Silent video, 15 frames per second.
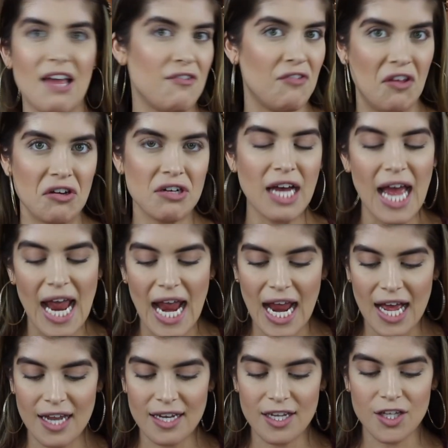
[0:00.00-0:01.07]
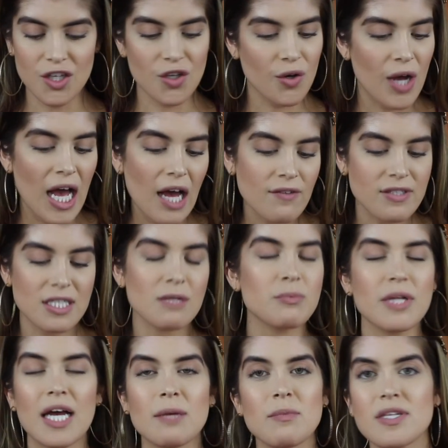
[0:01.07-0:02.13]
I feel. And you don't have to
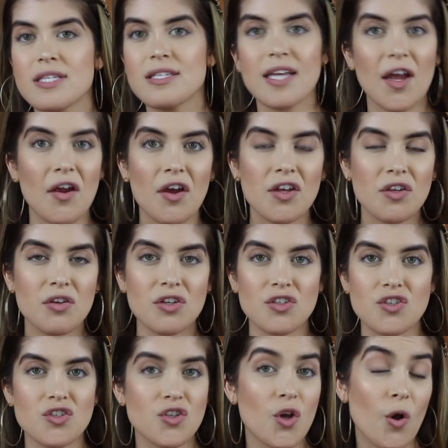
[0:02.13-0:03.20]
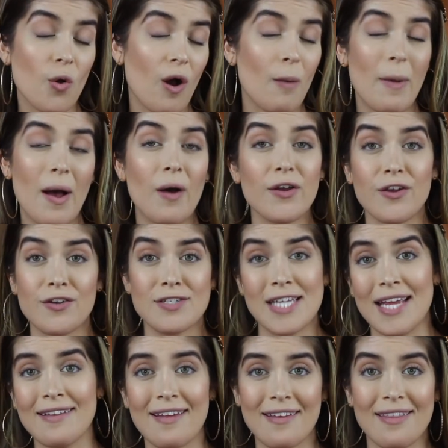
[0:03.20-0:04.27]
apply mascara, you could just go about your
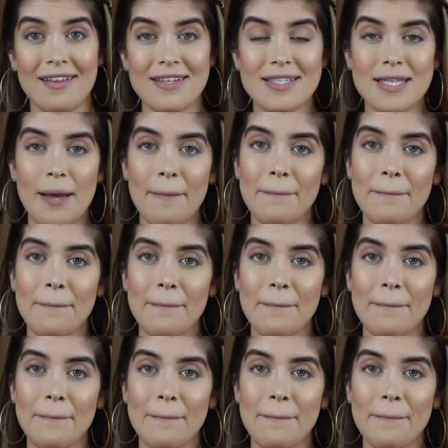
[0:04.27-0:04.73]
day like this,